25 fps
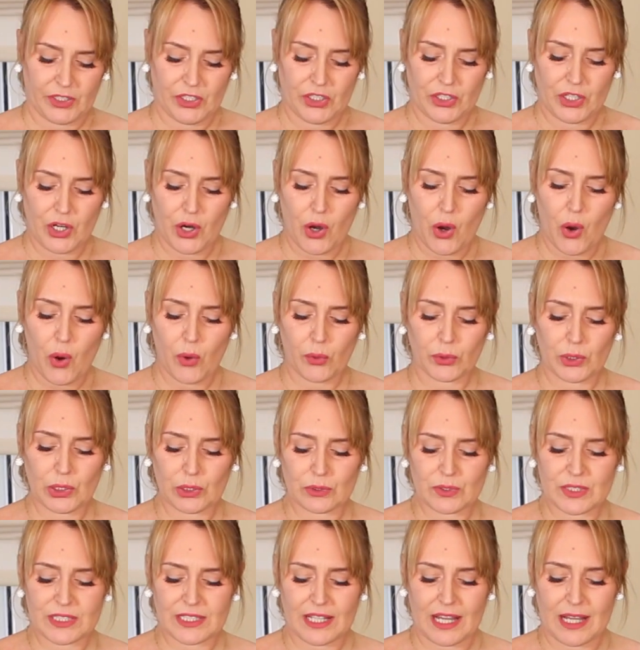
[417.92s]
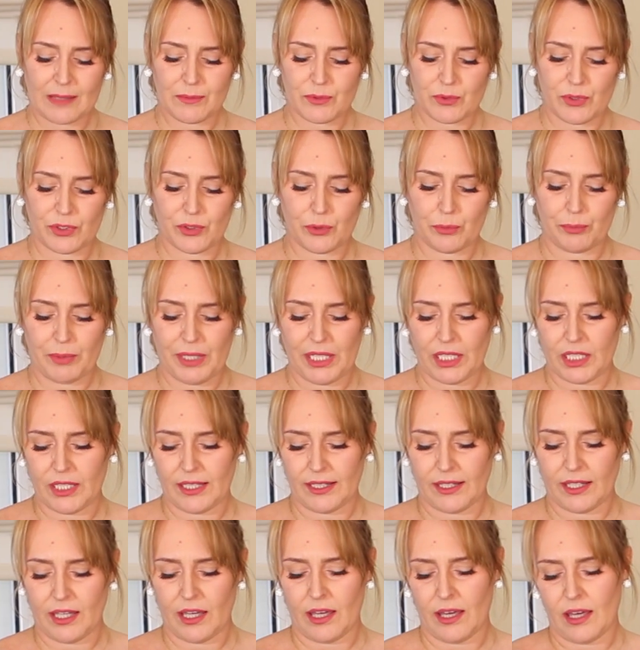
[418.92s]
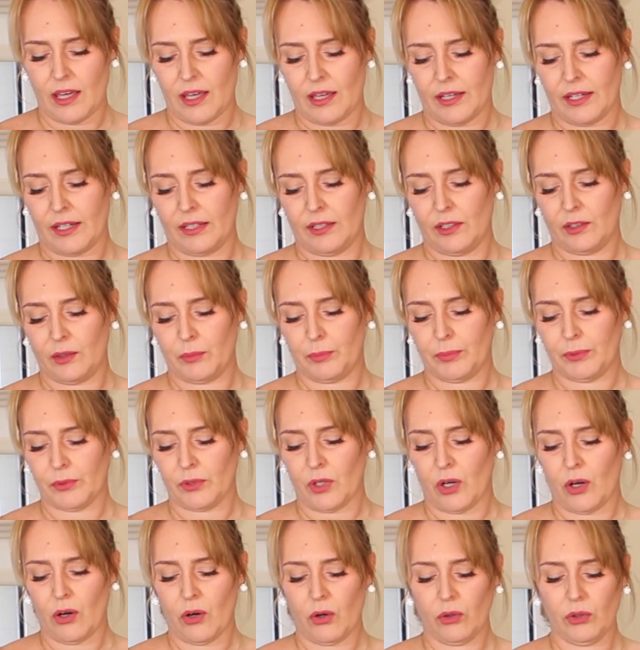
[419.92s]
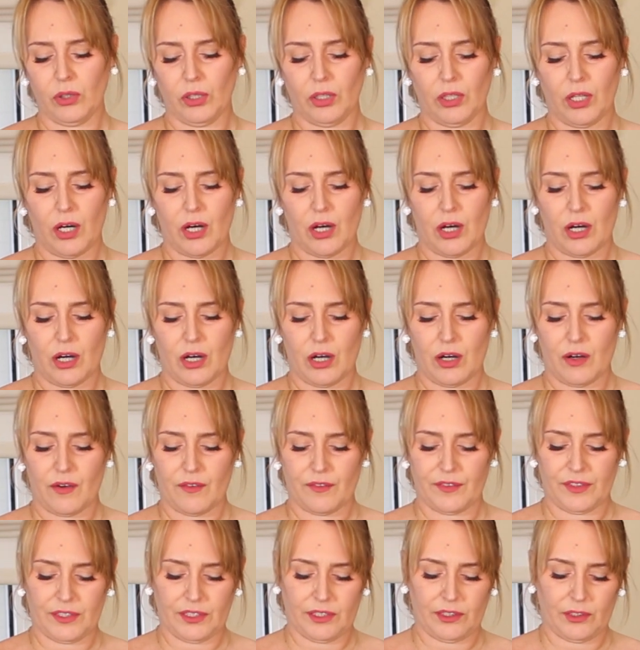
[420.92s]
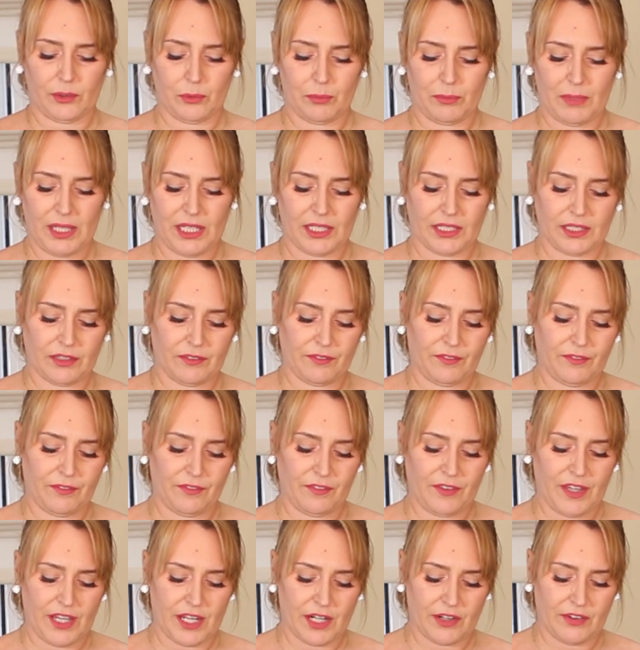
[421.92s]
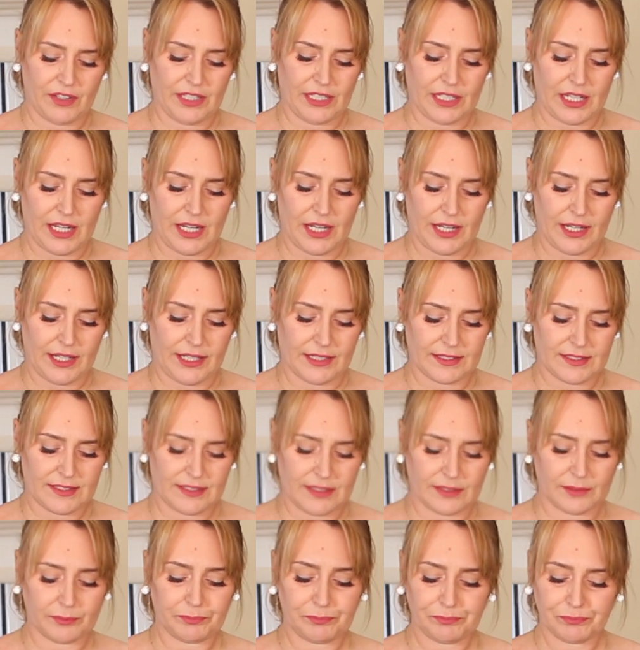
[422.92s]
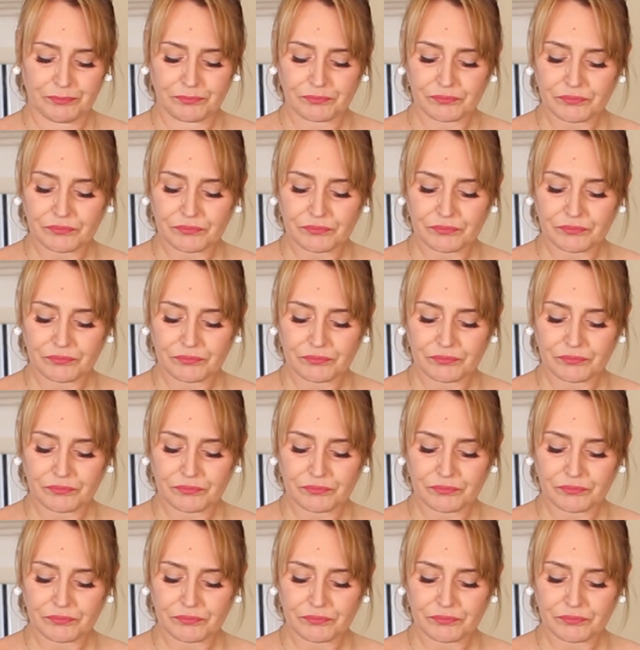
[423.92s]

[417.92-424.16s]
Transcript: you know those times when you're baking a cake and then you put all love and then you make it very nice and